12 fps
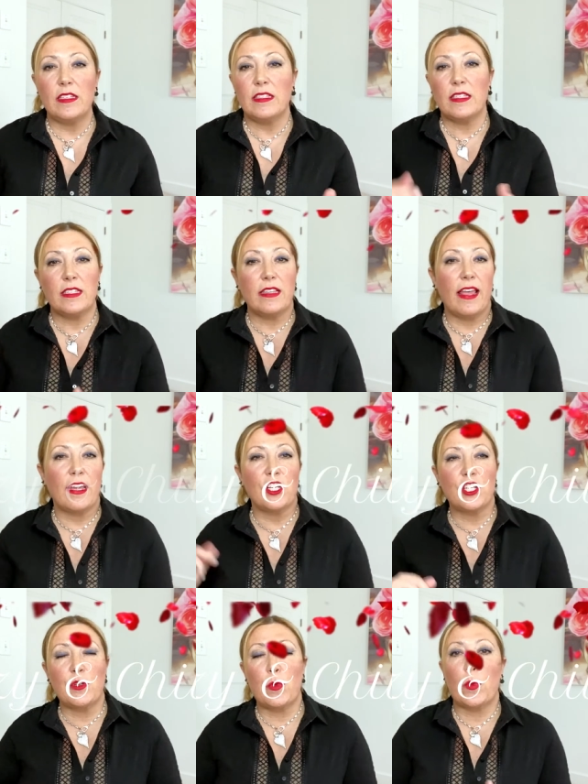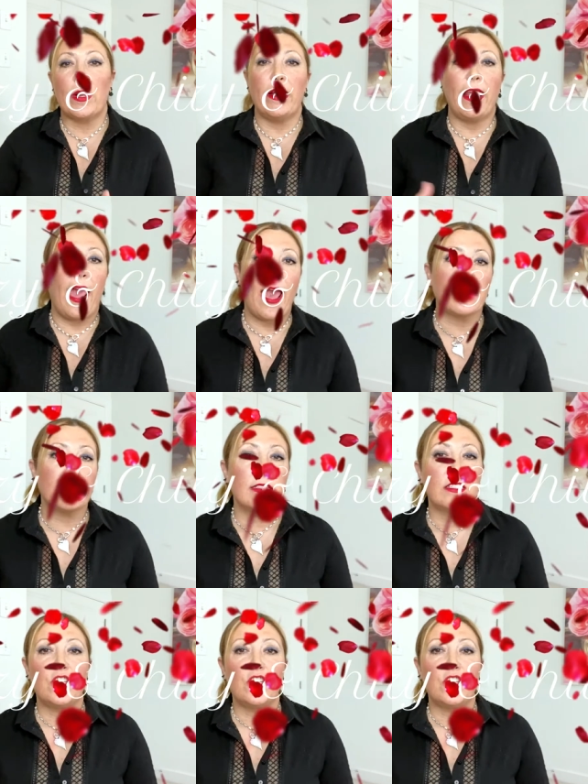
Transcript: slash relax